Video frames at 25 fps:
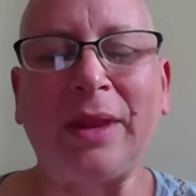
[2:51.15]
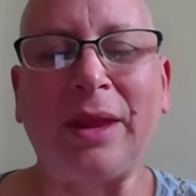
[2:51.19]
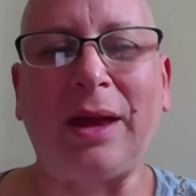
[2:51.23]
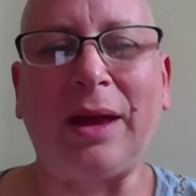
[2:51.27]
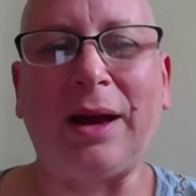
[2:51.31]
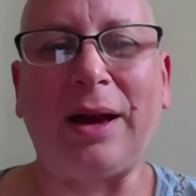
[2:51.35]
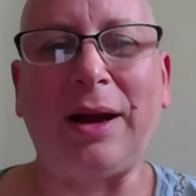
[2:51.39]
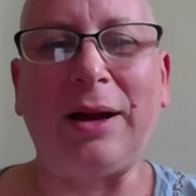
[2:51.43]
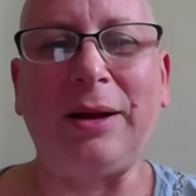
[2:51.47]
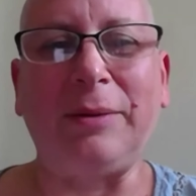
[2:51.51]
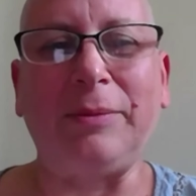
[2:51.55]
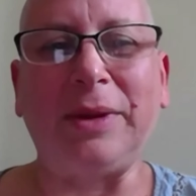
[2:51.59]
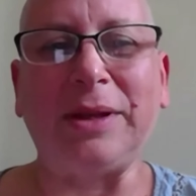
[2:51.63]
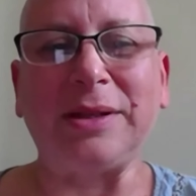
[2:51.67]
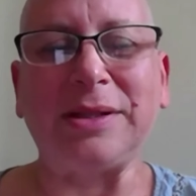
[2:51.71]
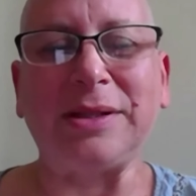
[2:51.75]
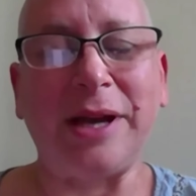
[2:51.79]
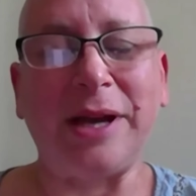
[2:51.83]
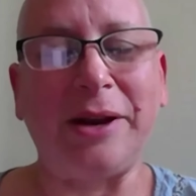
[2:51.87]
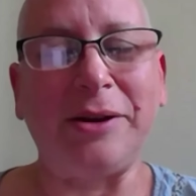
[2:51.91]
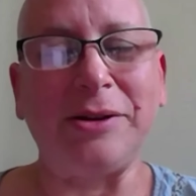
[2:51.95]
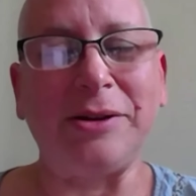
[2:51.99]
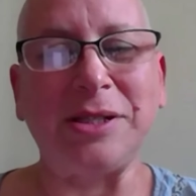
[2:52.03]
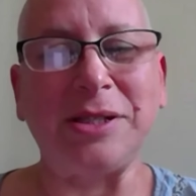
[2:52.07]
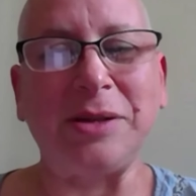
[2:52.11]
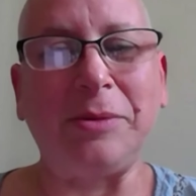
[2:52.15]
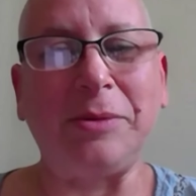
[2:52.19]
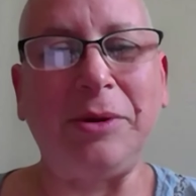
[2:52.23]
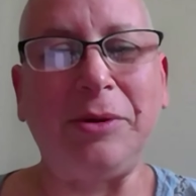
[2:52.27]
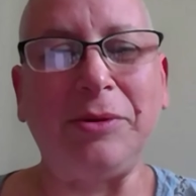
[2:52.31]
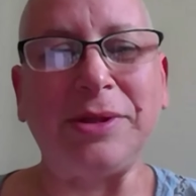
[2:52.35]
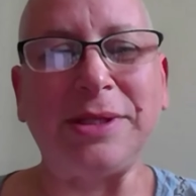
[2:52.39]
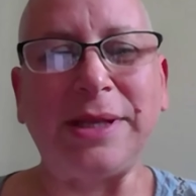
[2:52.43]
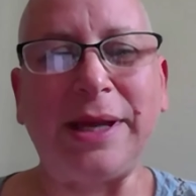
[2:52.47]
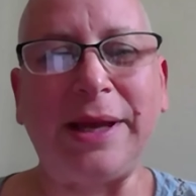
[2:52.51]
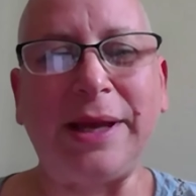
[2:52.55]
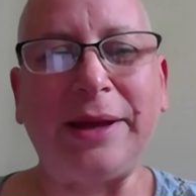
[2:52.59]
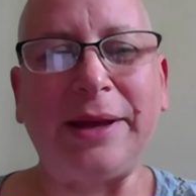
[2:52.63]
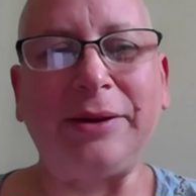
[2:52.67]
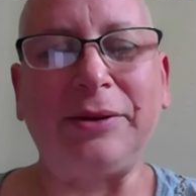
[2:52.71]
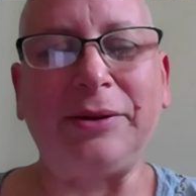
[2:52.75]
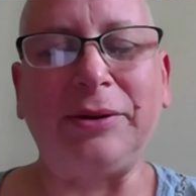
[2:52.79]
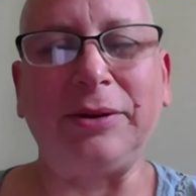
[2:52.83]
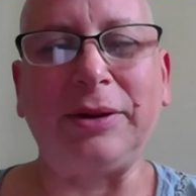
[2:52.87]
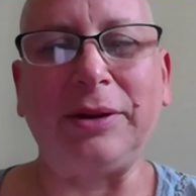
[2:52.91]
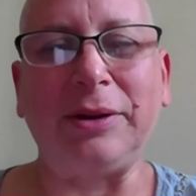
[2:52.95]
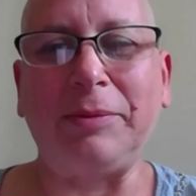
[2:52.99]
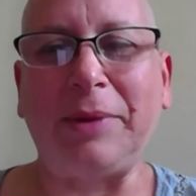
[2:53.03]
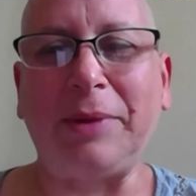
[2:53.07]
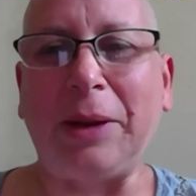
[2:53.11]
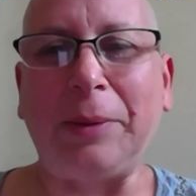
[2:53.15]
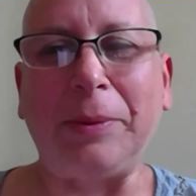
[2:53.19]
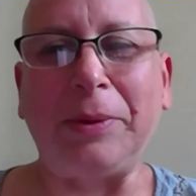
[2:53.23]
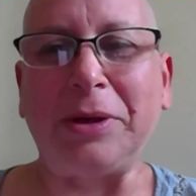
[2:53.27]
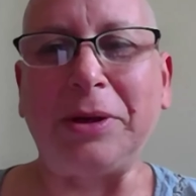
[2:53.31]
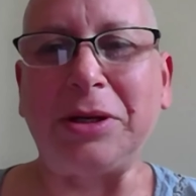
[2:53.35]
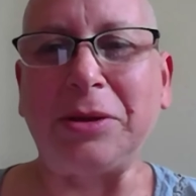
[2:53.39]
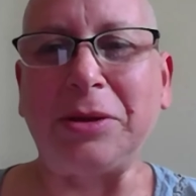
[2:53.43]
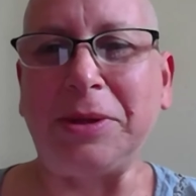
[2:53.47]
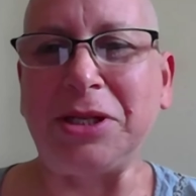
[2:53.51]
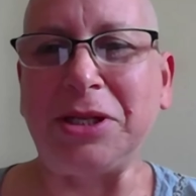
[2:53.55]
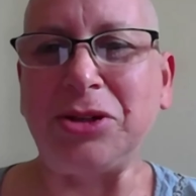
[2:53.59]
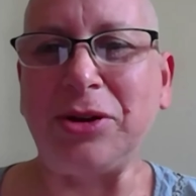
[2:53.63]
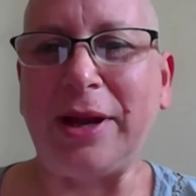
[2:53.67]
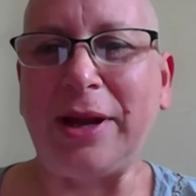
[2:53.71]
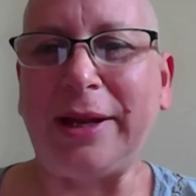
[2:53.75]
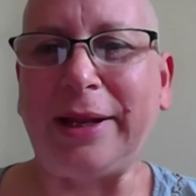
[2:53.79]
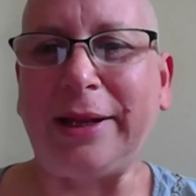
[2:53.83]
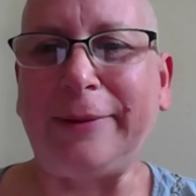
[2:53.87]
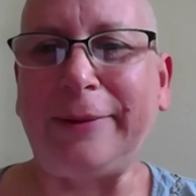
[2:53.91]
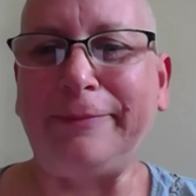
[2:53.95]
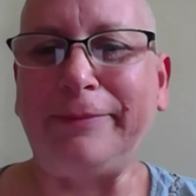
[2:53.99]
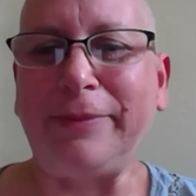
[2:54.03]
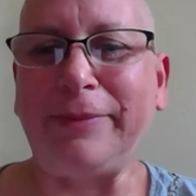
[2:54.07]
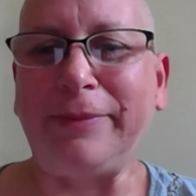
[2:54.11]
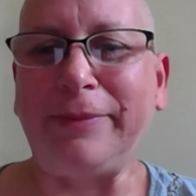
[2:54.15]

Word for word: um, and tires to be recycled and paper to be shredded.